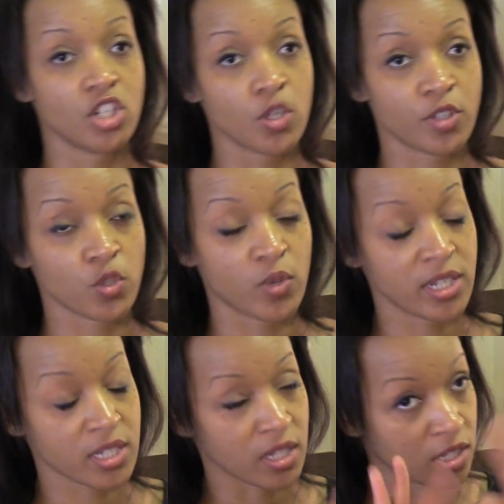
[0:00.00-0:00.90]
Do what you
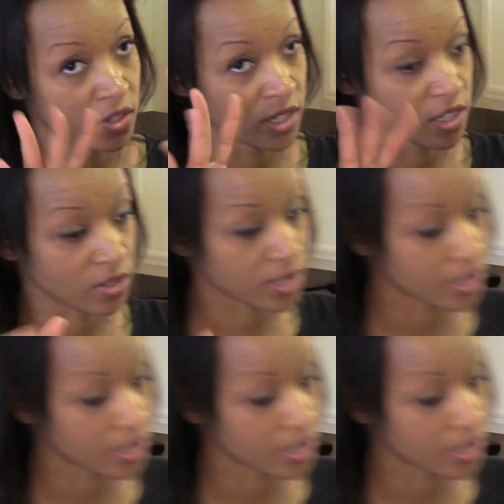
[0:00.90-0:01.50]
want, you're an adult.